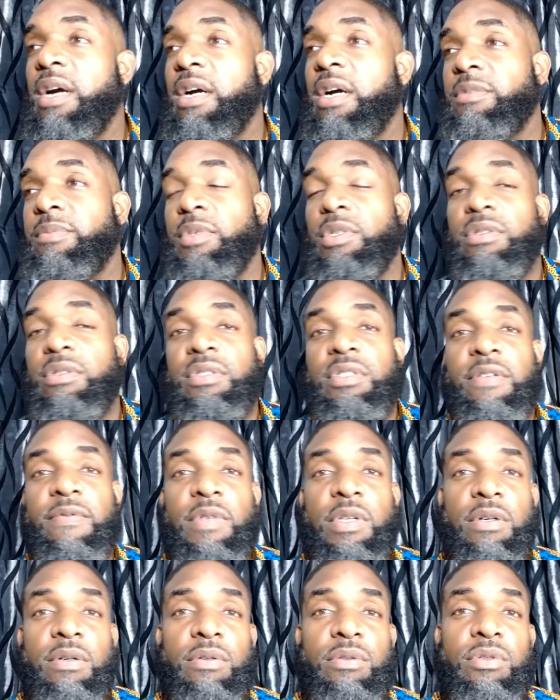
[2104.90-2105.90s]
contributions of
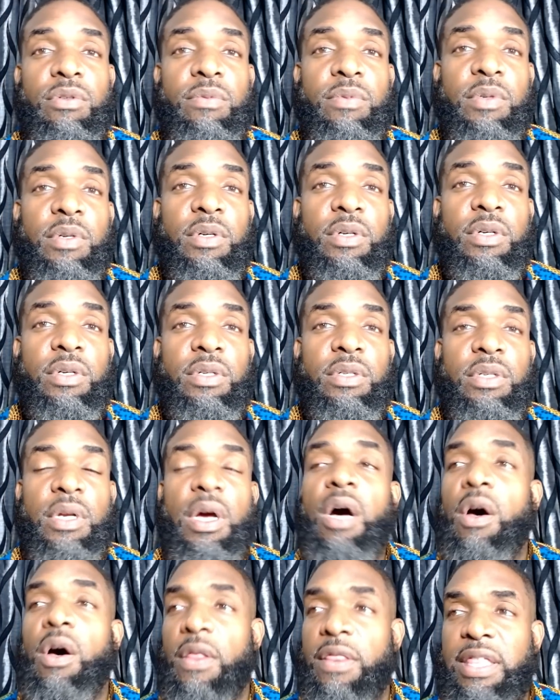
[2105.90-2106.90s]
those who were
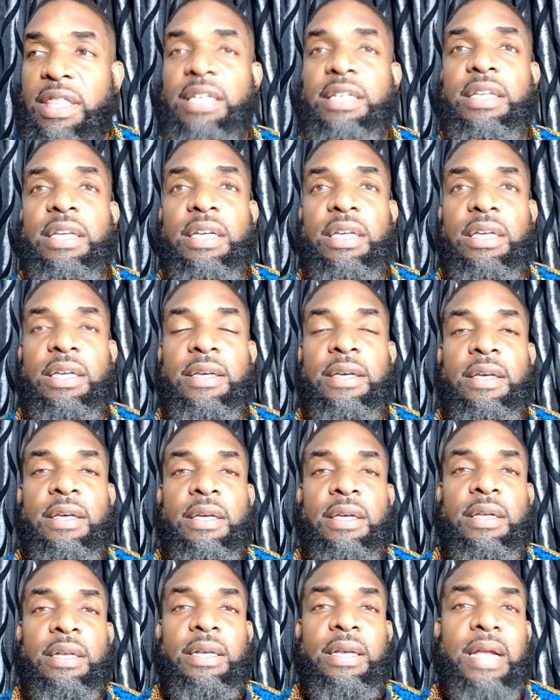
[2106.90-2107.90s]
authentic,
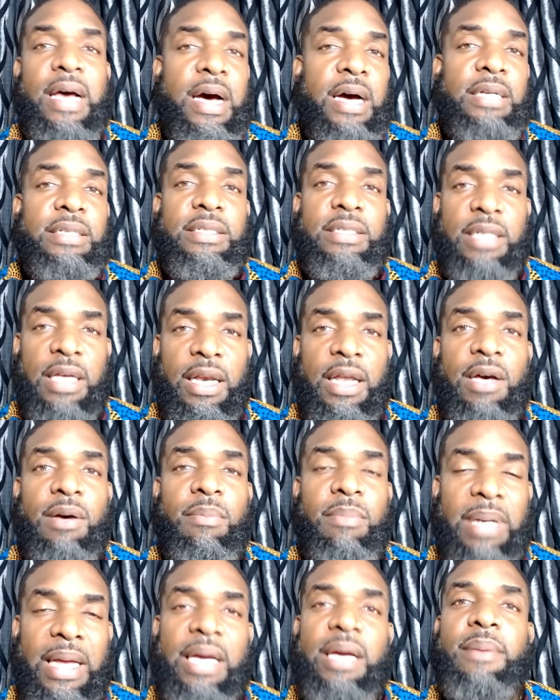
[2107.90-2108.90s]

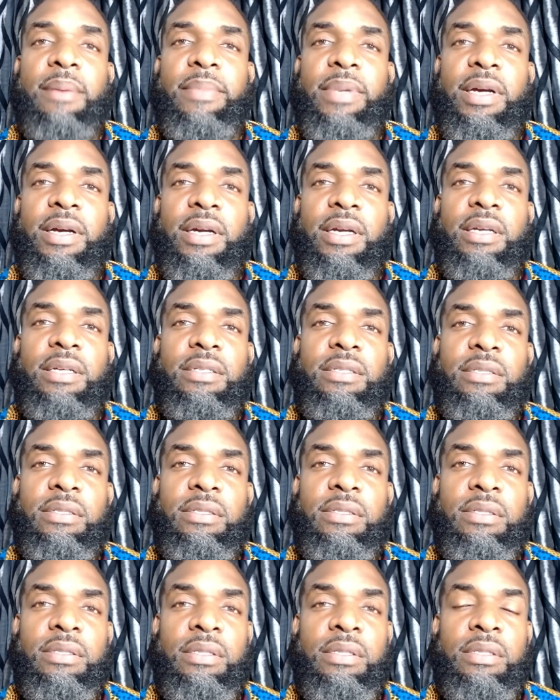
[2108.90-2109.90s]
non-sellout Black Americans.
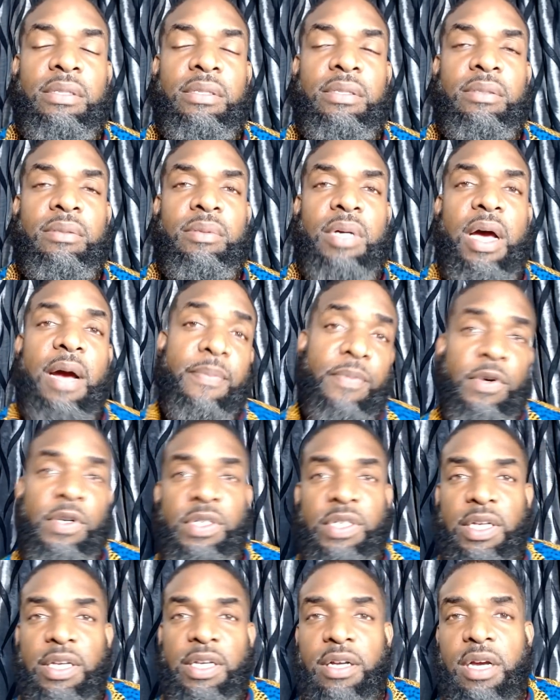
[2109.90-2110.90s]
I
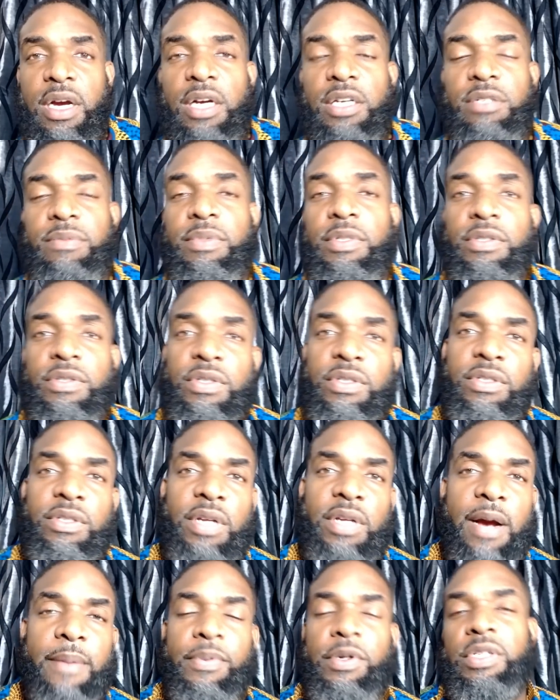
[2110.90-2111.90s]
appreciate their contribution.
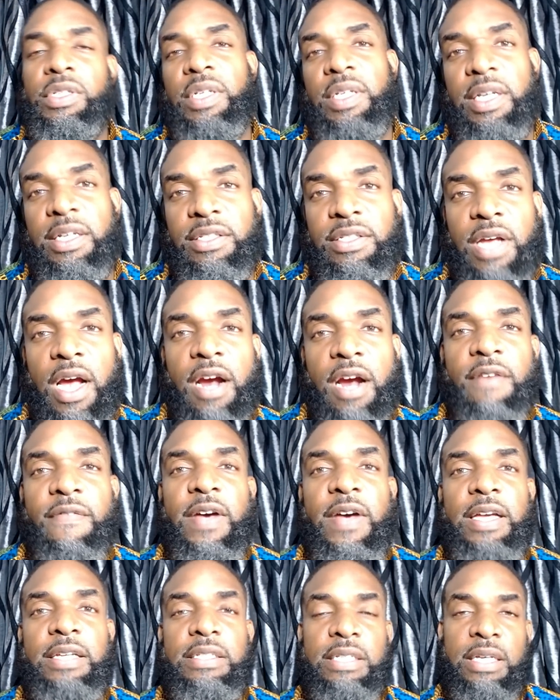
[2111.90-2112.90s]
I appreciate their
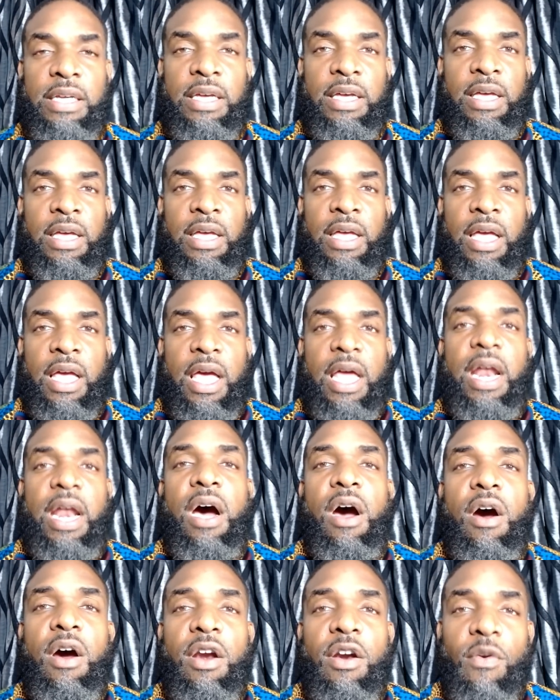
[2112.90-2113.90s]
sacrifice. And I
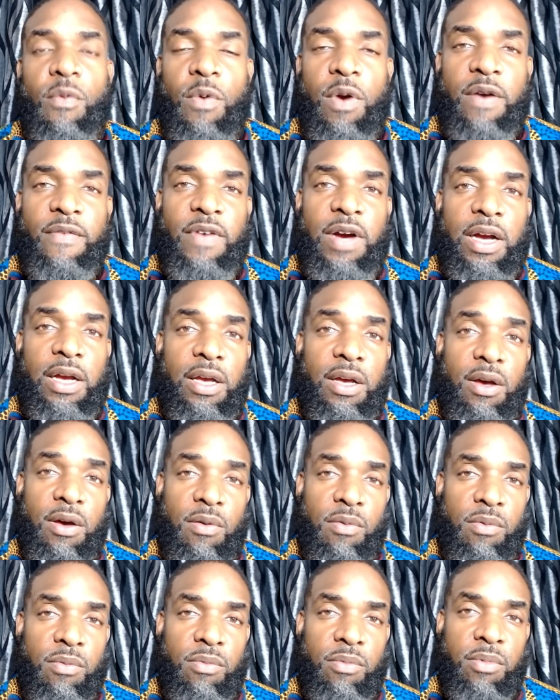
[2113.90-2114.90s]
honor it wherever I
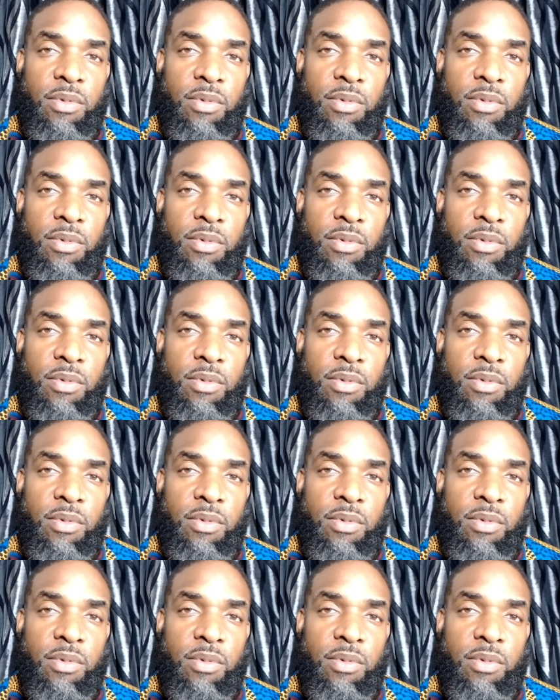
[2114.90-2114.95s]
go.